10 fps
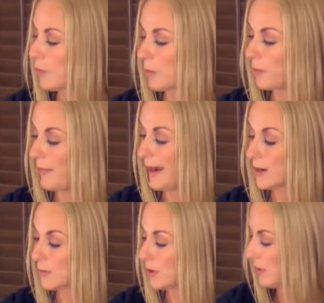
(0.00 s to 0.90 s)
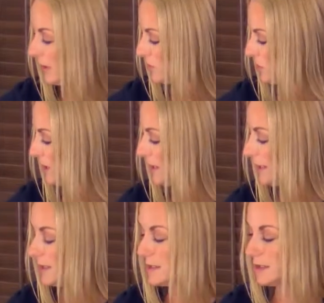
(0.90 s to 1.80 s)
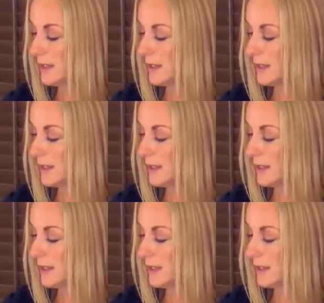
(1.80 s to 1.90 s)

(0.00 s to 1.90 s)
for macaroni and cheese,